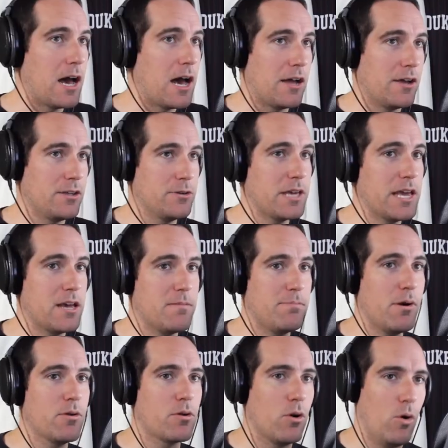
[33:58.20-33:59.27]
You can't
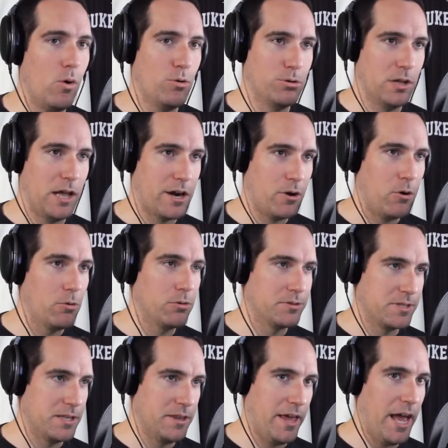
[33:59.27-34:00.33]
poke a whole lot of
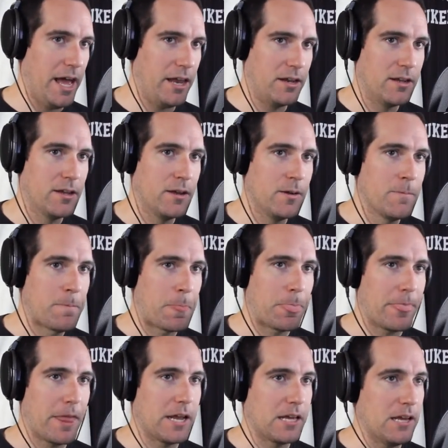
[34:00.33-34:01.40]
holes in that.
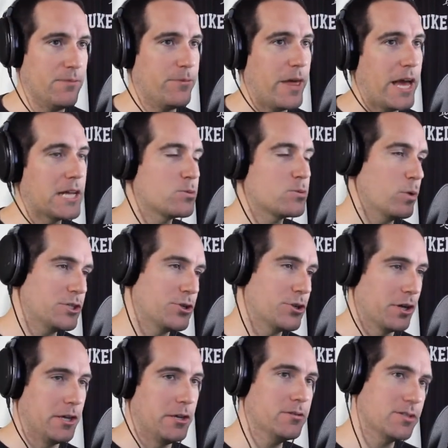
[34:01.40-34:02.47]
Like, if that's what you're
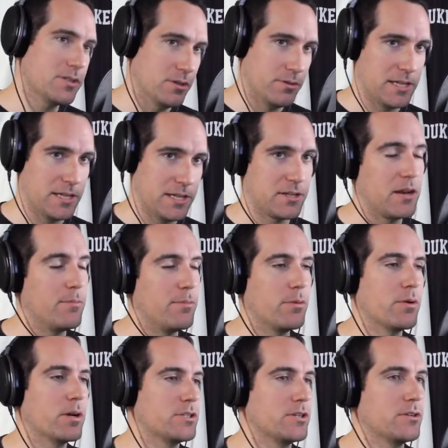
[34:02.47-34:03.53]
used to, going to be
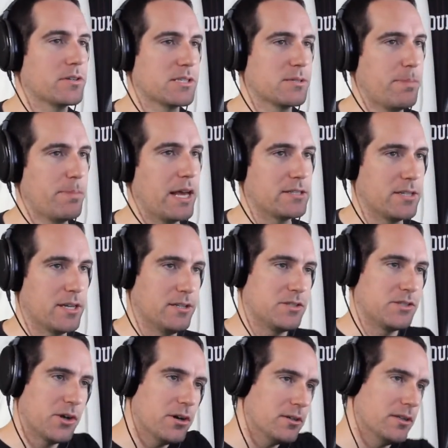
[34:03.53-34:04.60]
what you expect. And
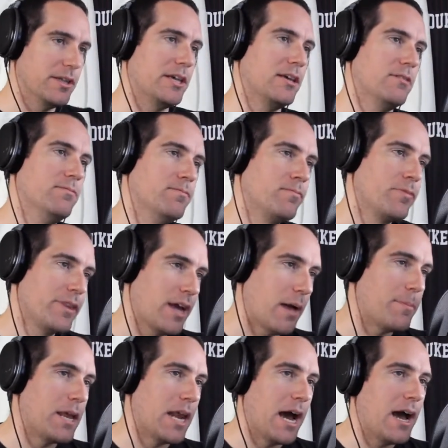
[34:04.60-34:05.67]
certainly, I
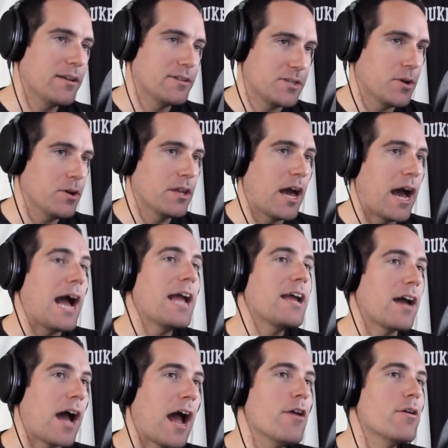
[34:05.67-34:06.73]
mean,
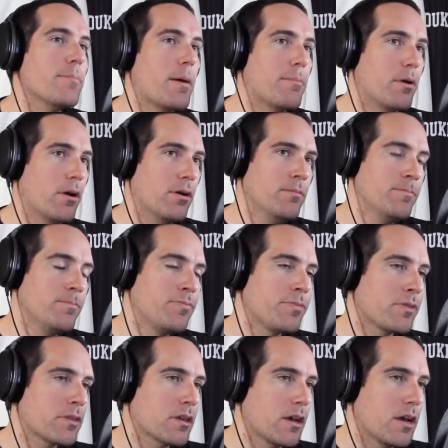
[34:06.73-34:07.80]
I remember
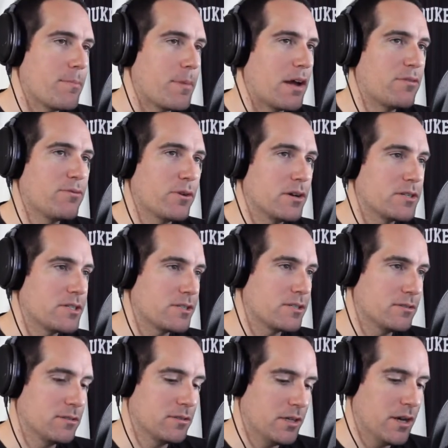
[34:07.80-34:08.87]
in my first,
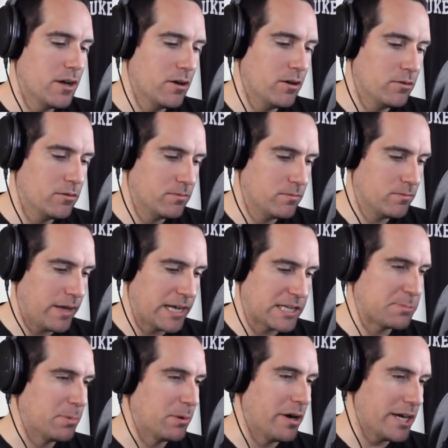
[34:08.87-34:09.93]

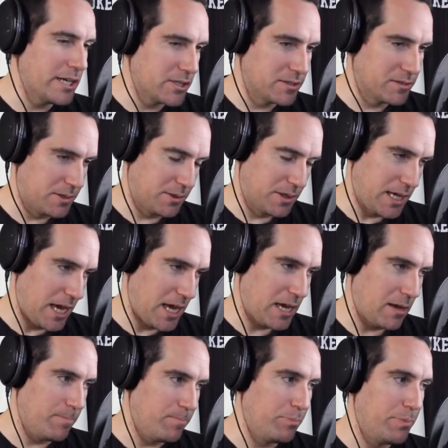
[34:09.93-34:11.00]
explorations of the
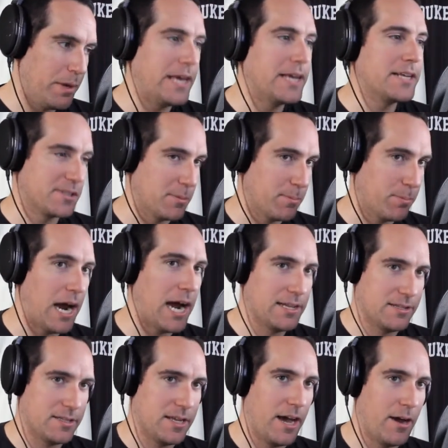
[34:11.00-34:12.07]
game, being
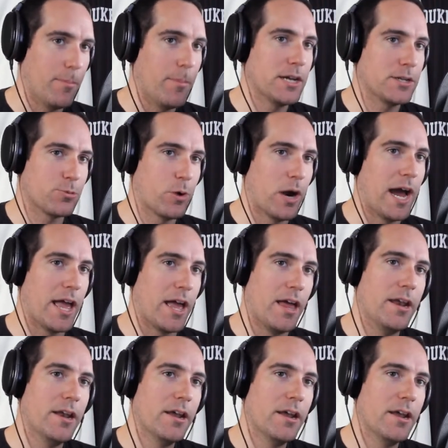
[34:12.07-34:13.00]
surprised at how much Riot